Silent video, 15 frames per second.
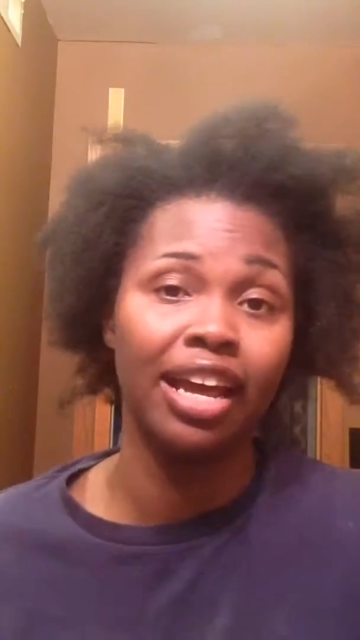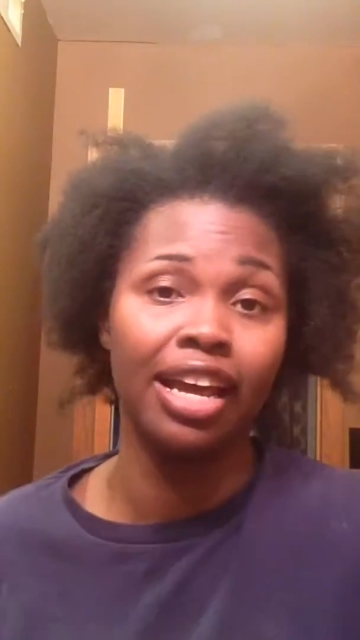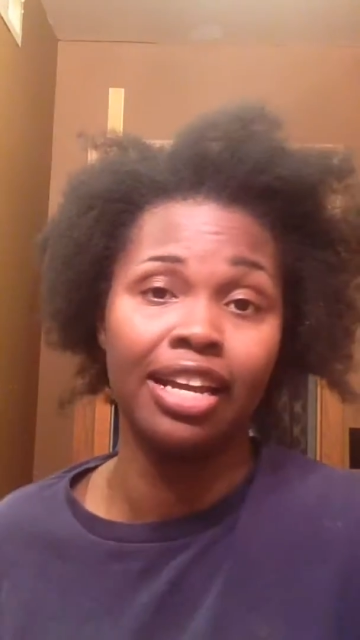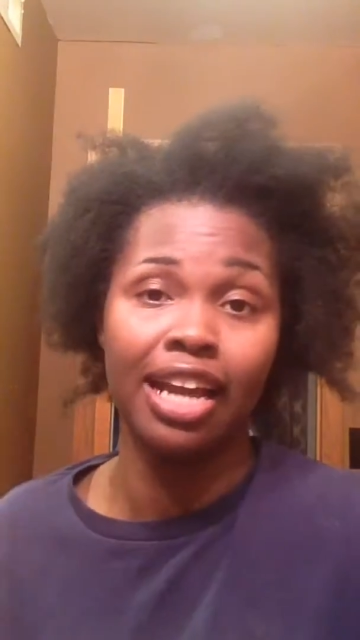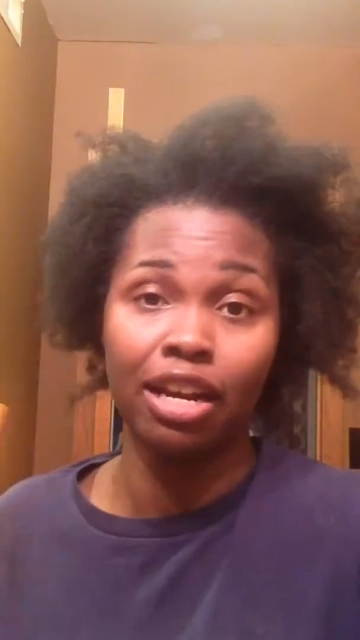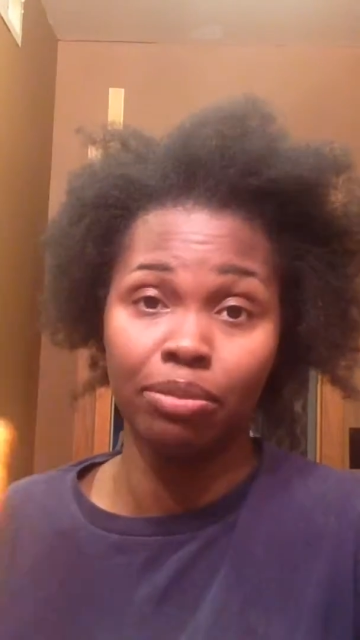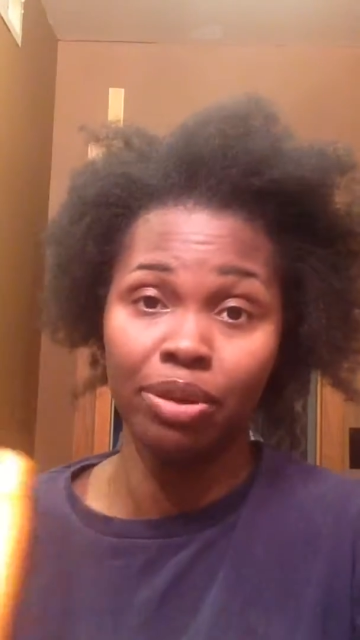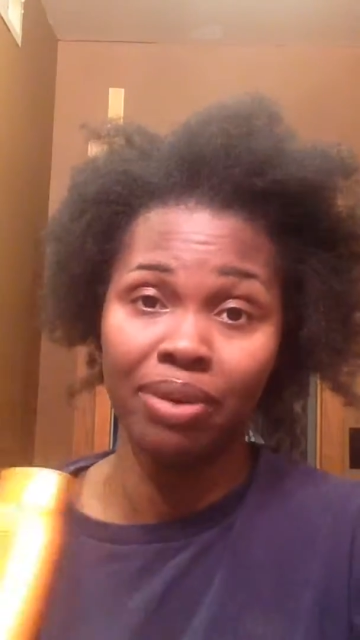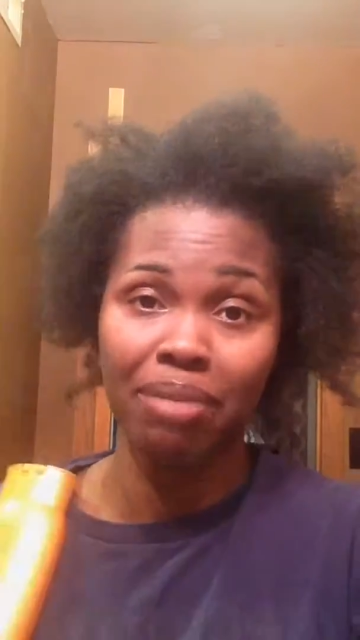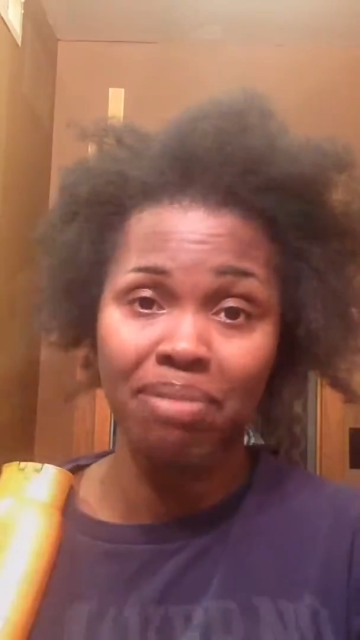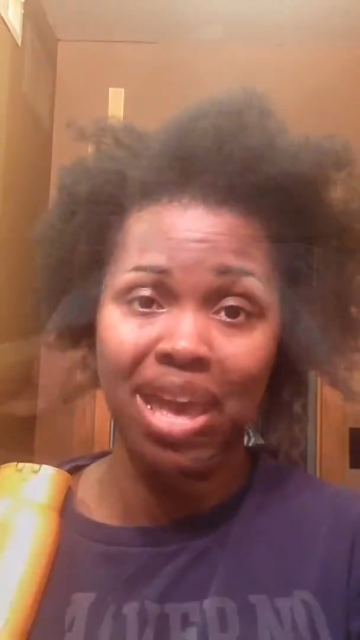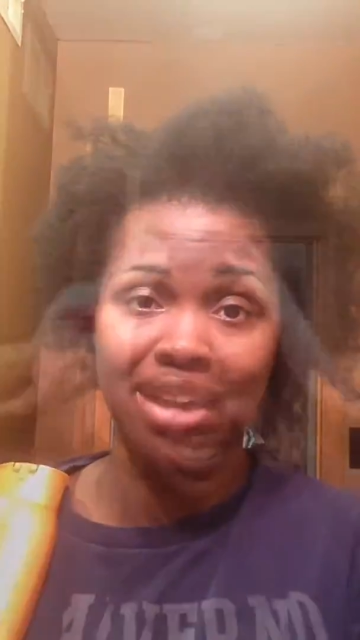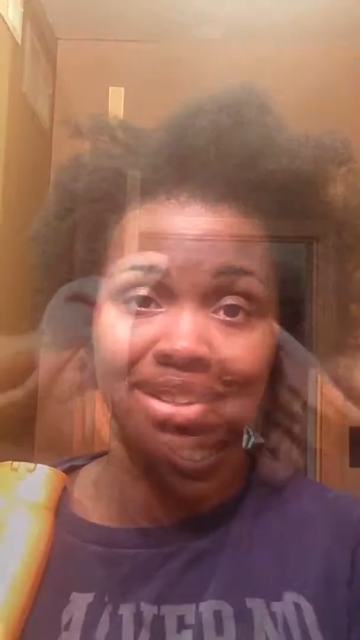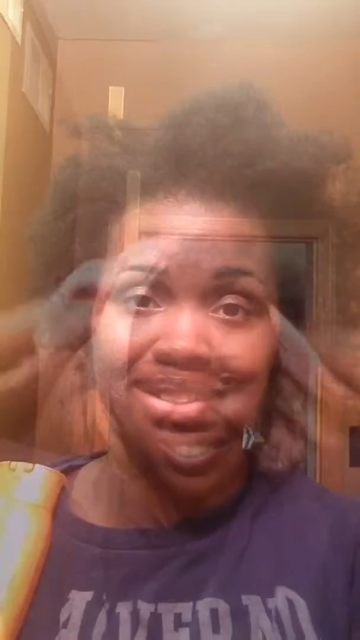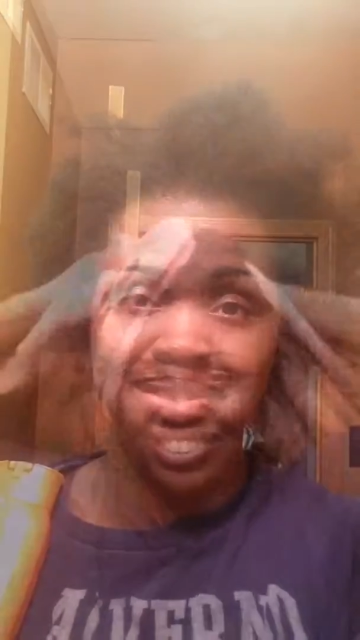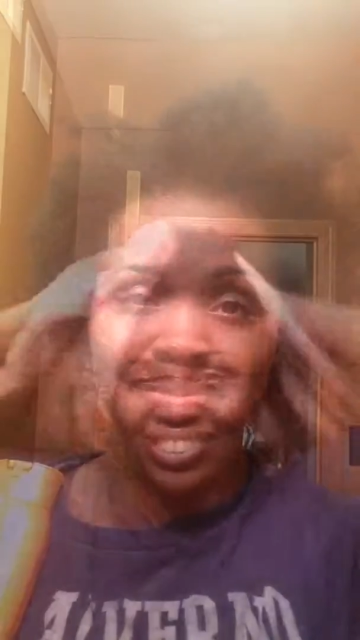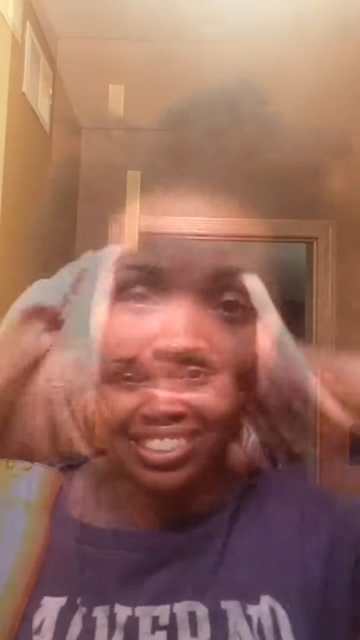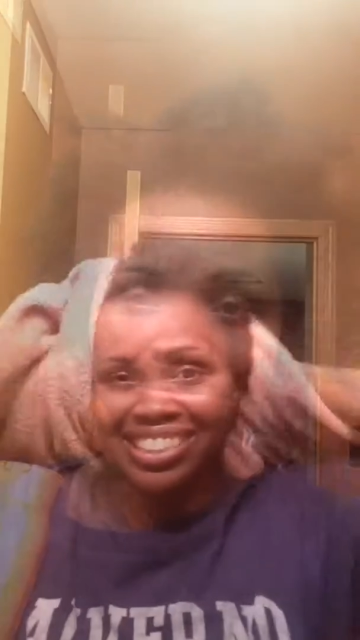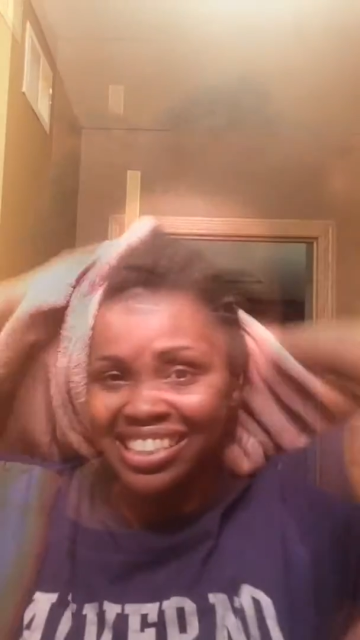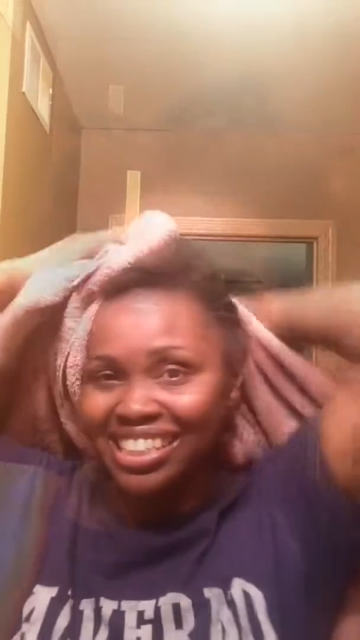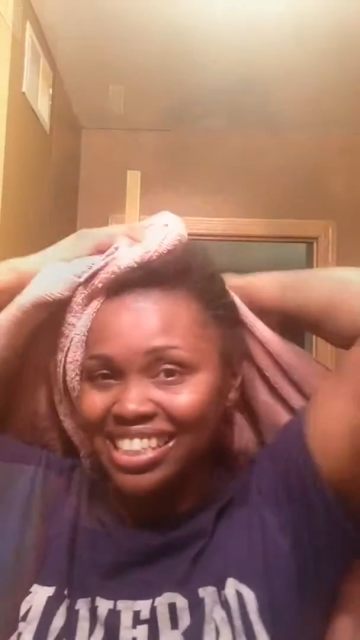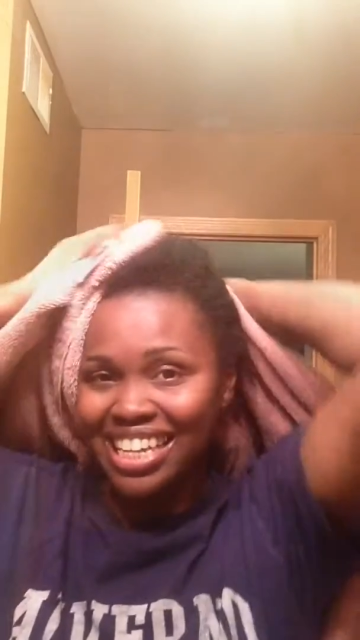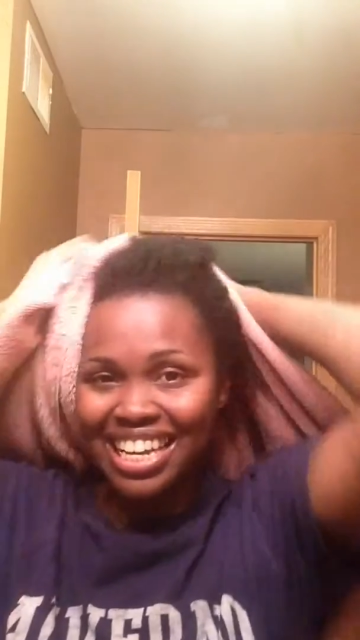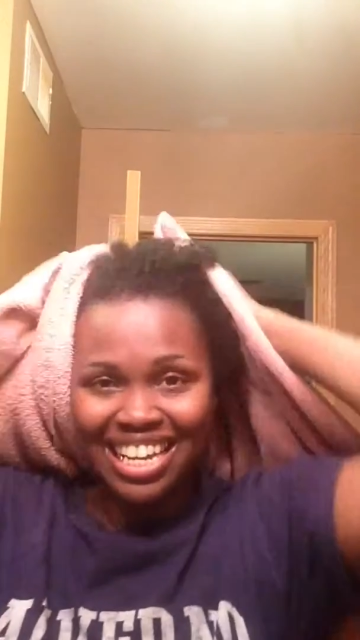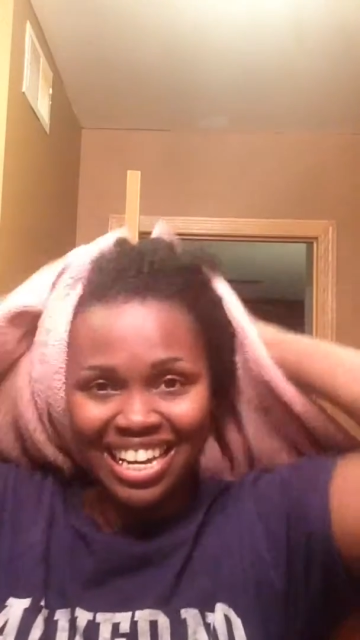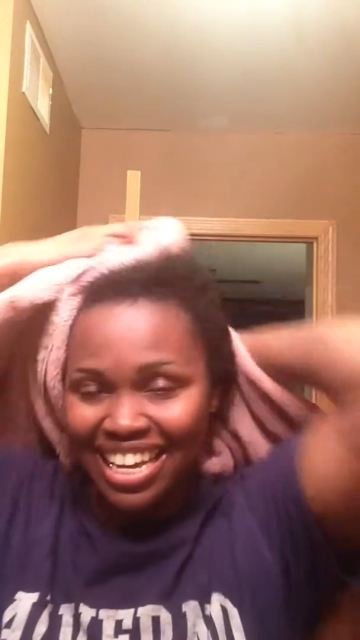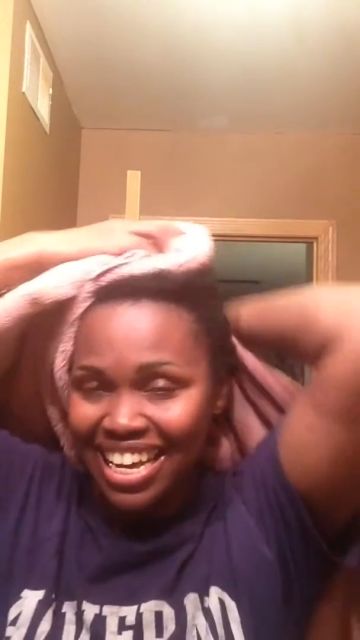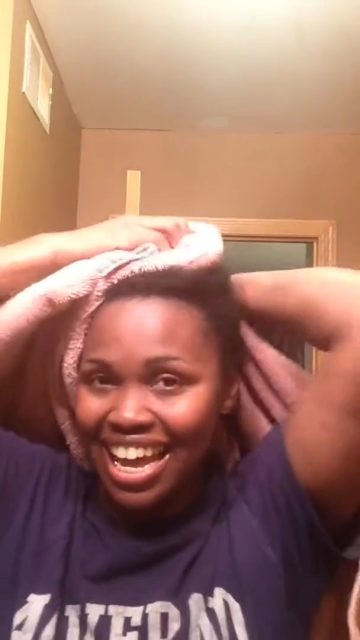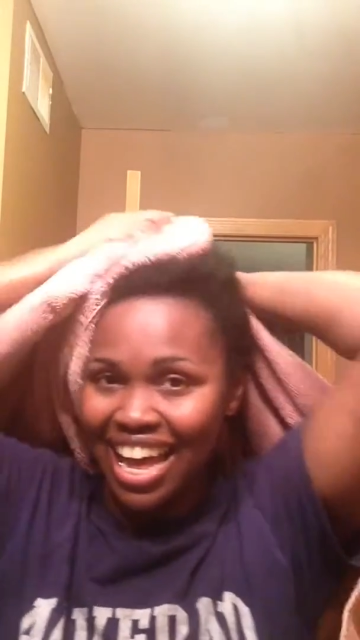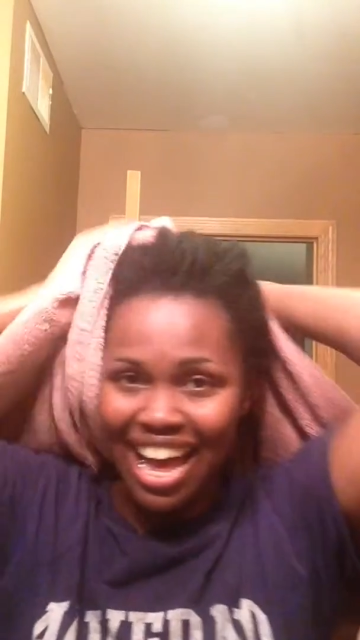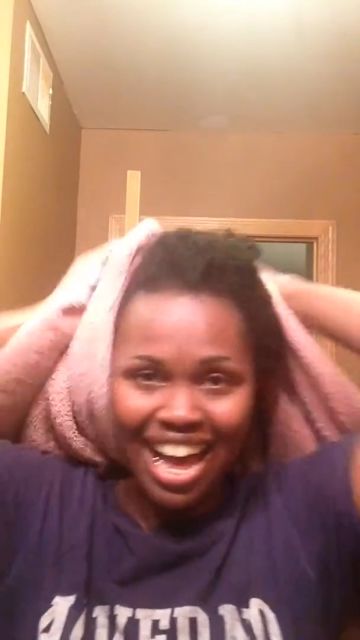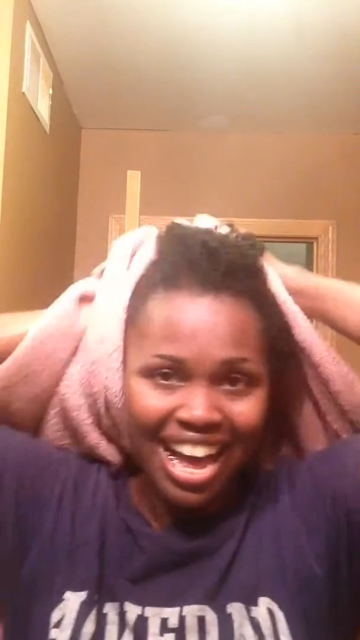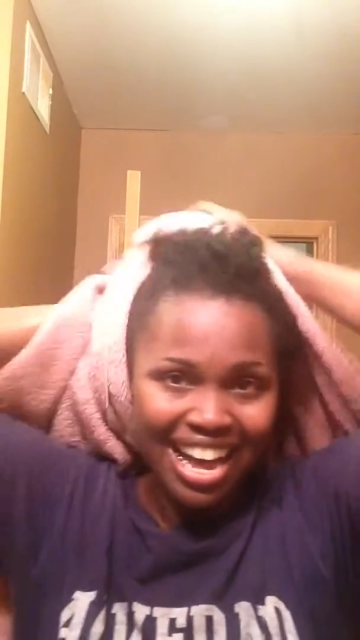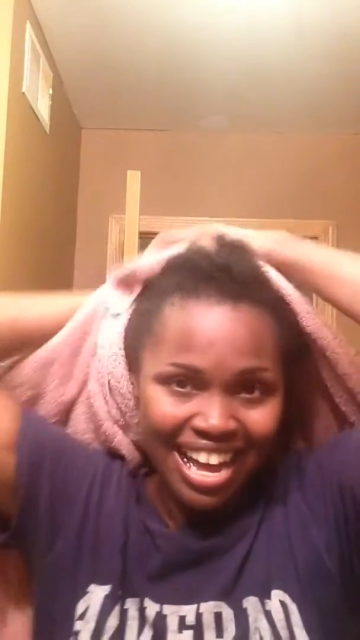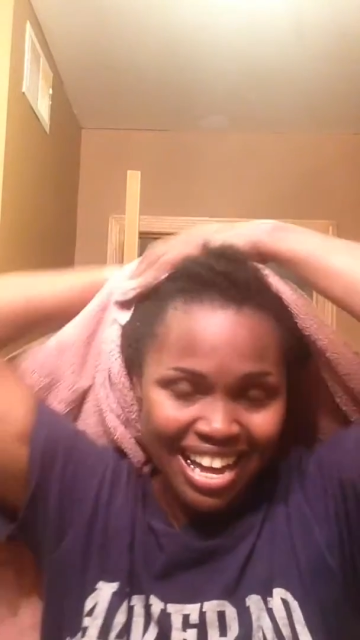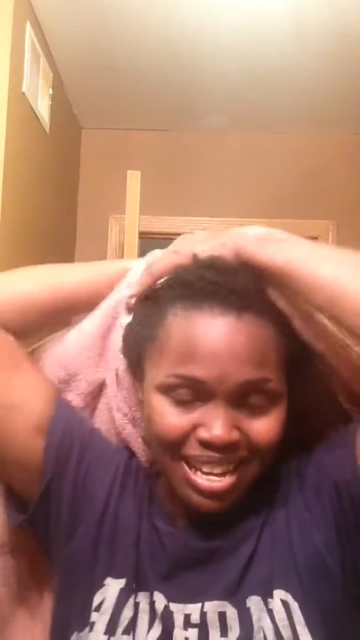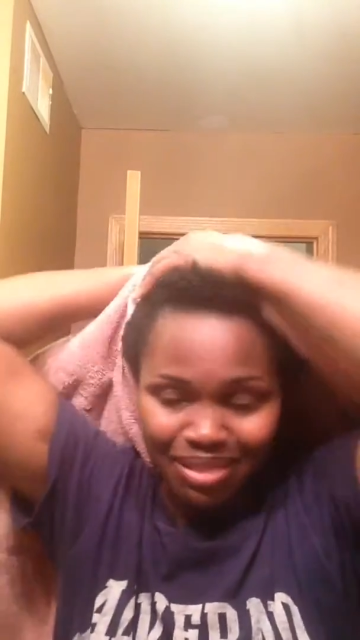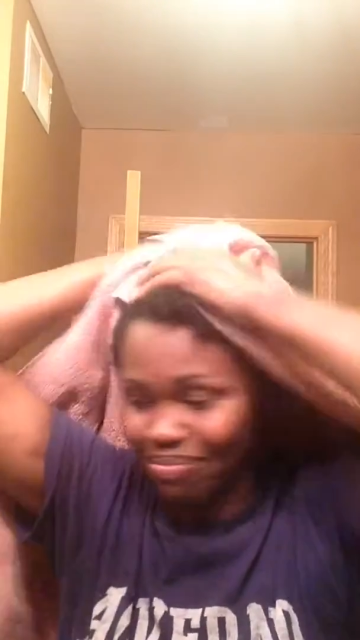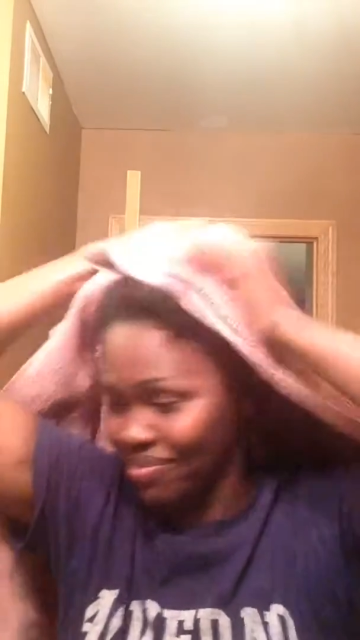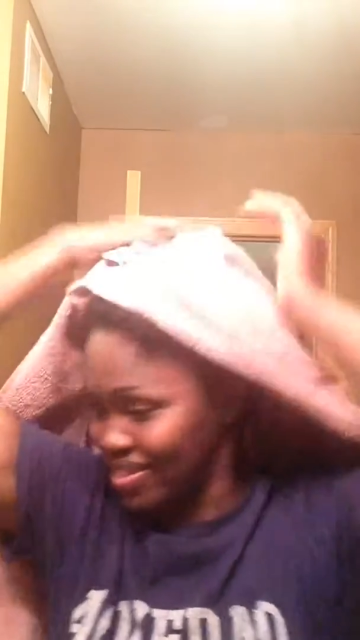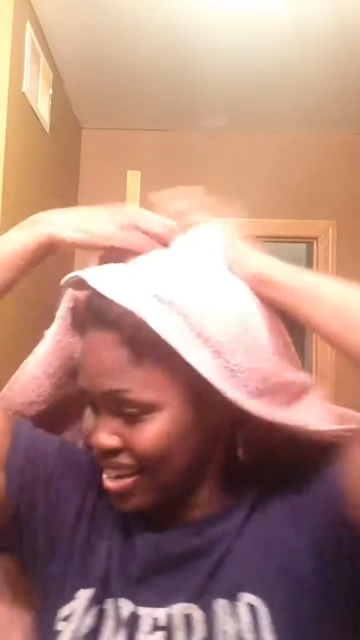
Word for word: and I'll be right back. So you can see I am